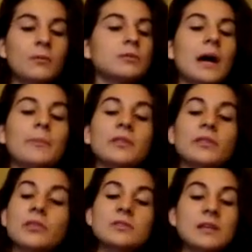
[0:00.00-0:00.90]
which
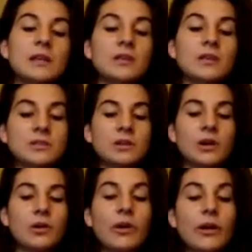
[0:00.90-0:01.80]
happened 13 years
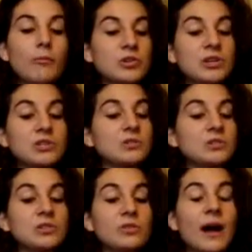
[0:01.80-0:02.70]
ago, and which I shall
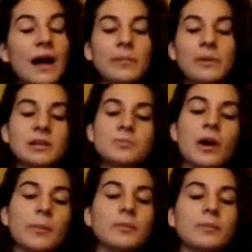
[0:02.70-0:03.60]
describe in its
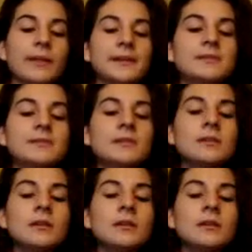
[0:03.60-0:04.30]
proper place.